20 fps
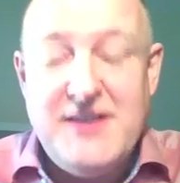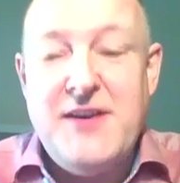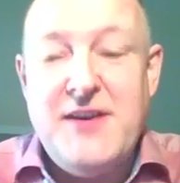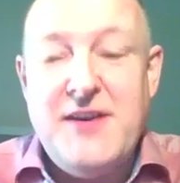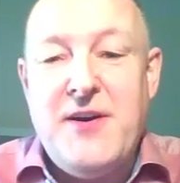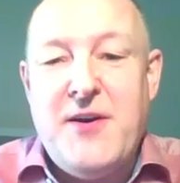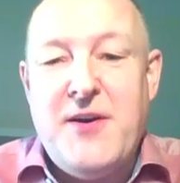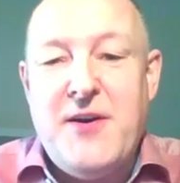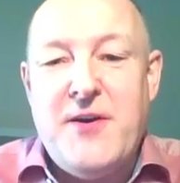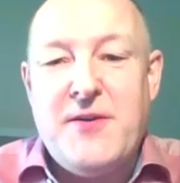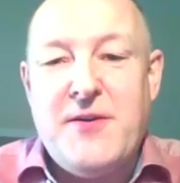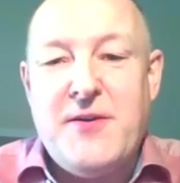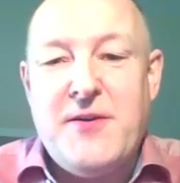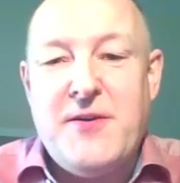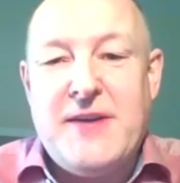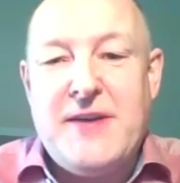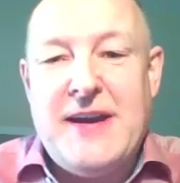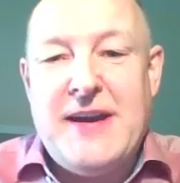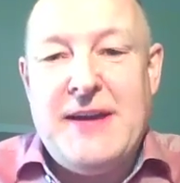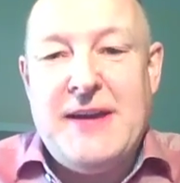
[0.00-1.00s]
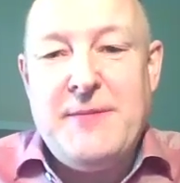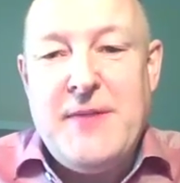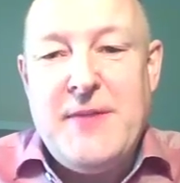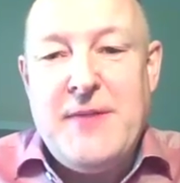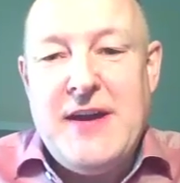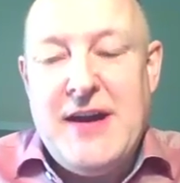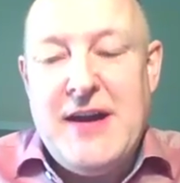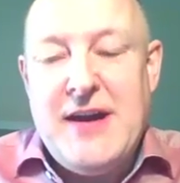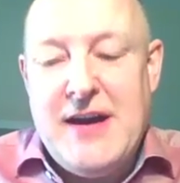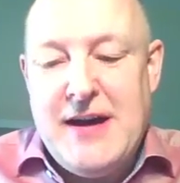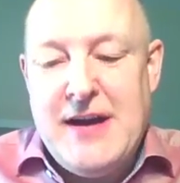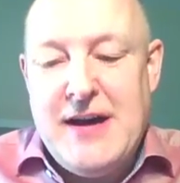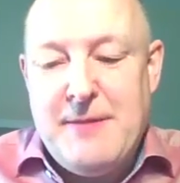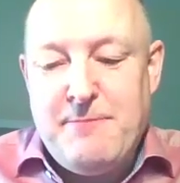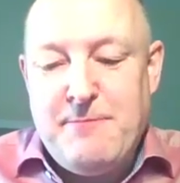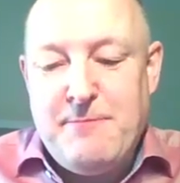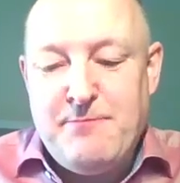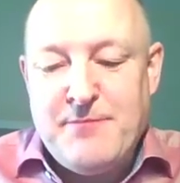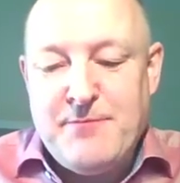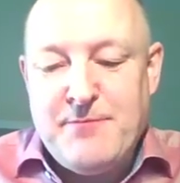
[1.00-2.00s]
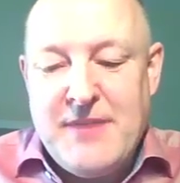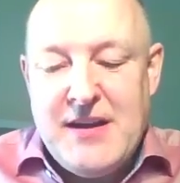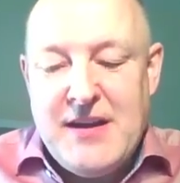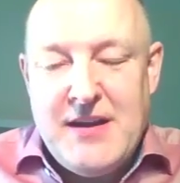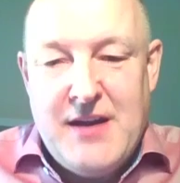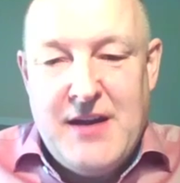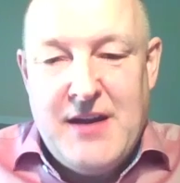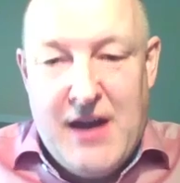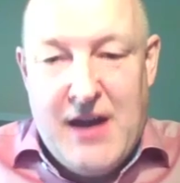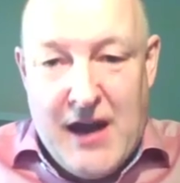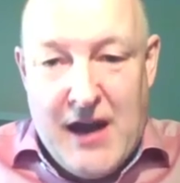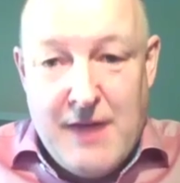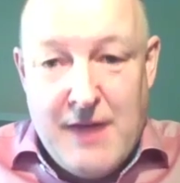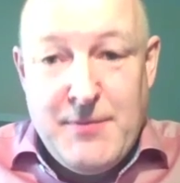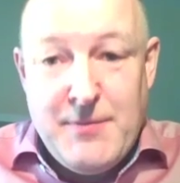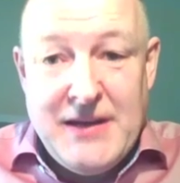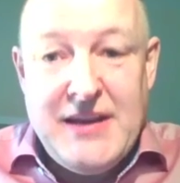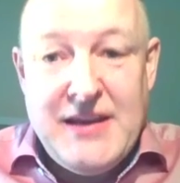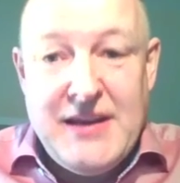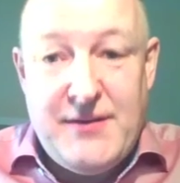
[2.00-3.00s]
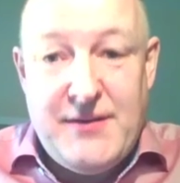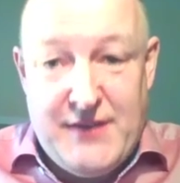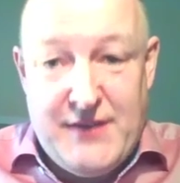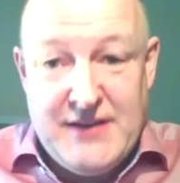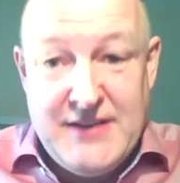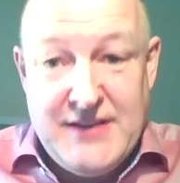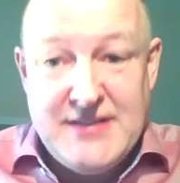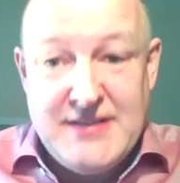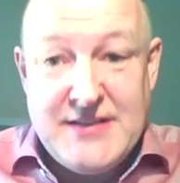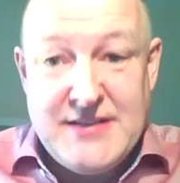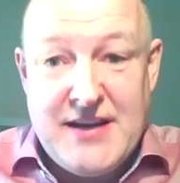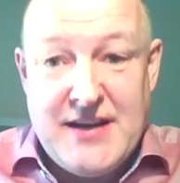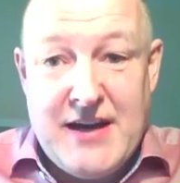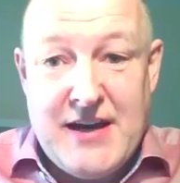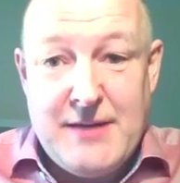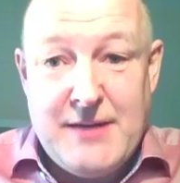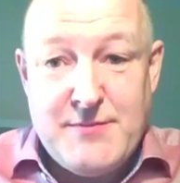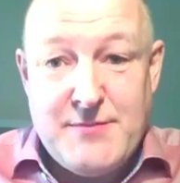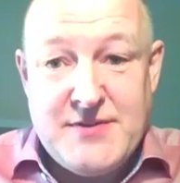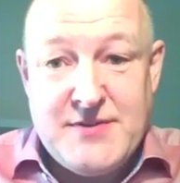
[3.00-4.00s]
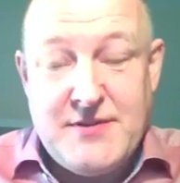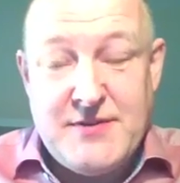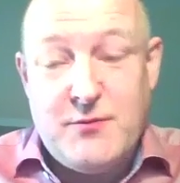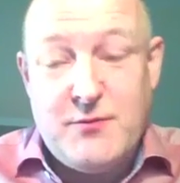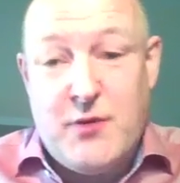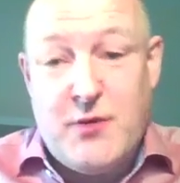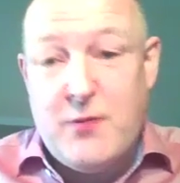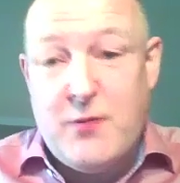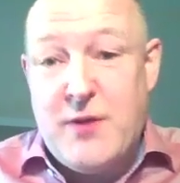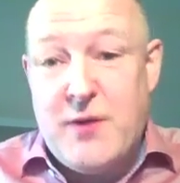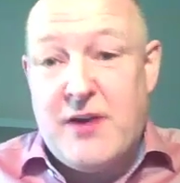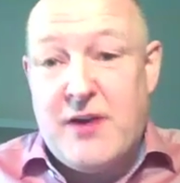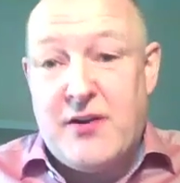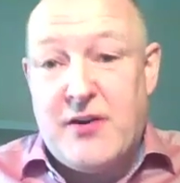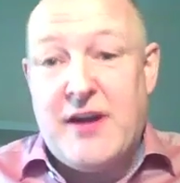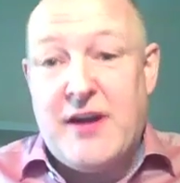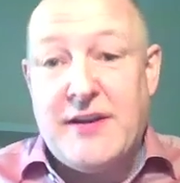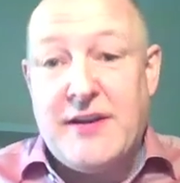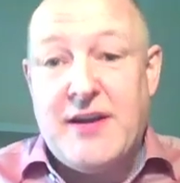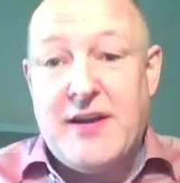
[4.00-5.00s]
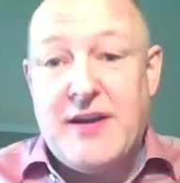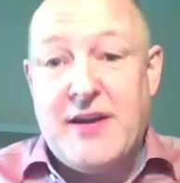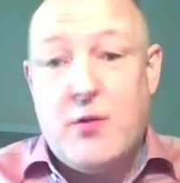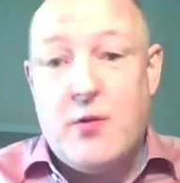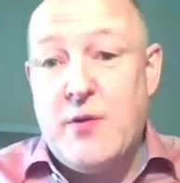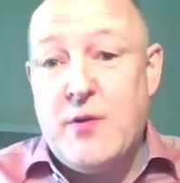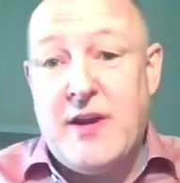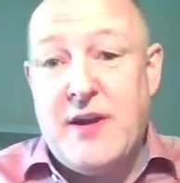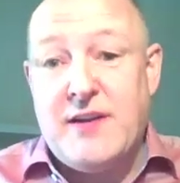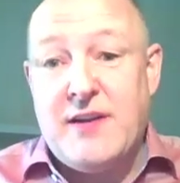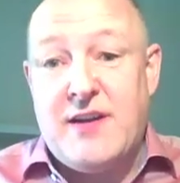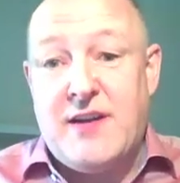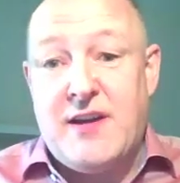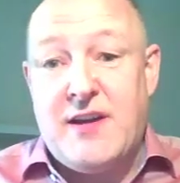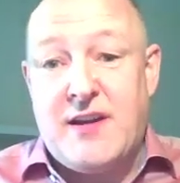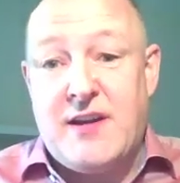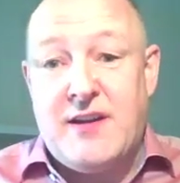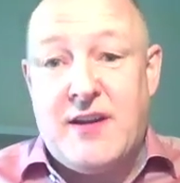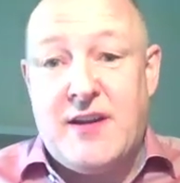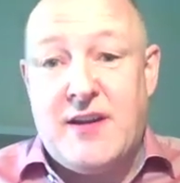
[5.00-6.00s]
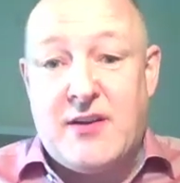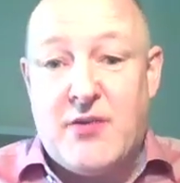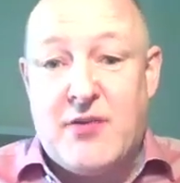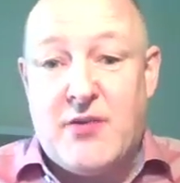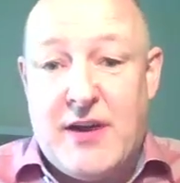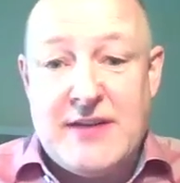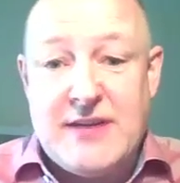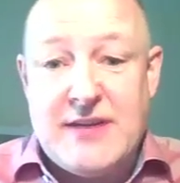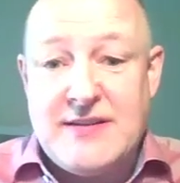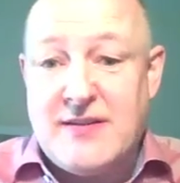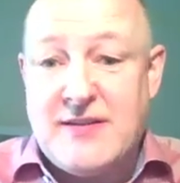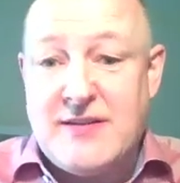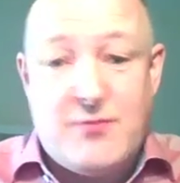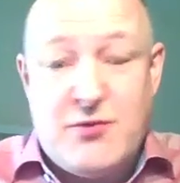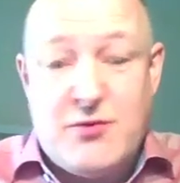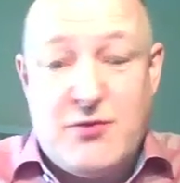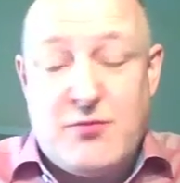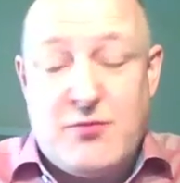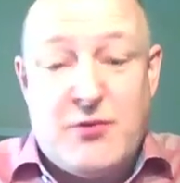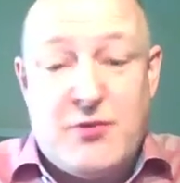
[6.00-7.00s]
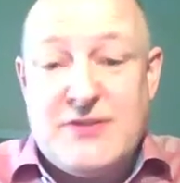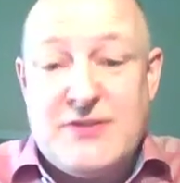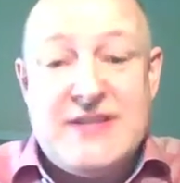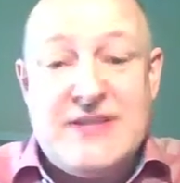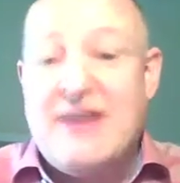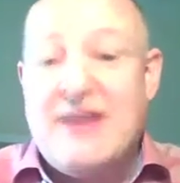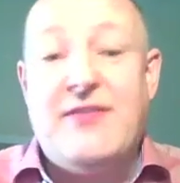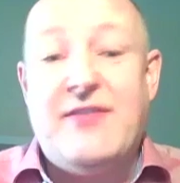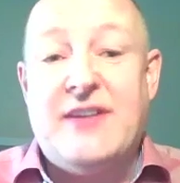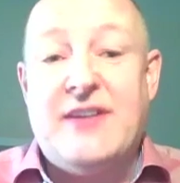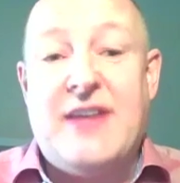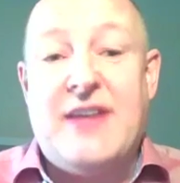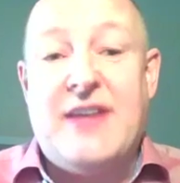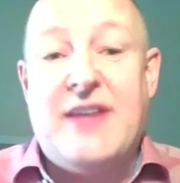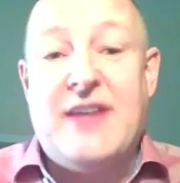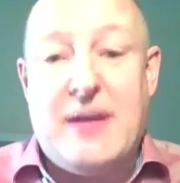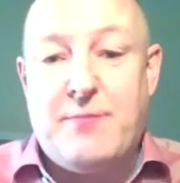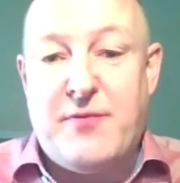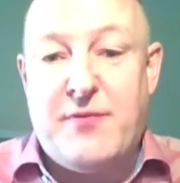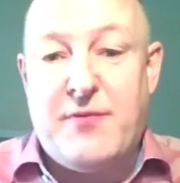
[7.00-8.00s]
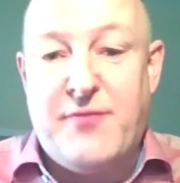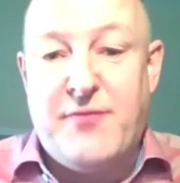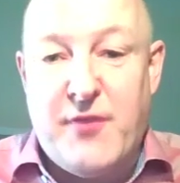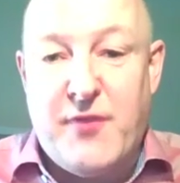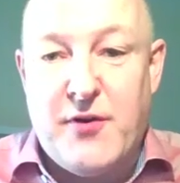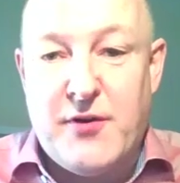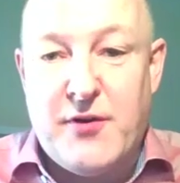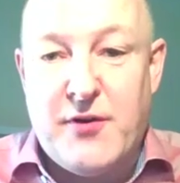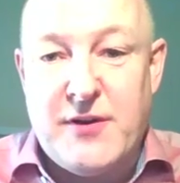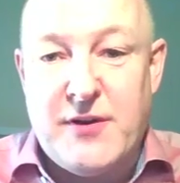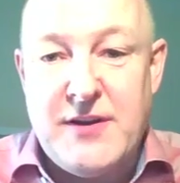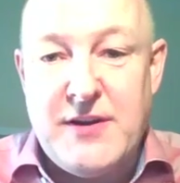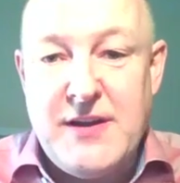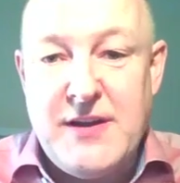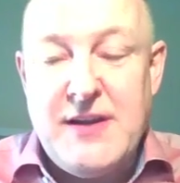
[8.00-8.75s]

Okay, I believe in these times where we are right now, we are in a crisis which was never there before.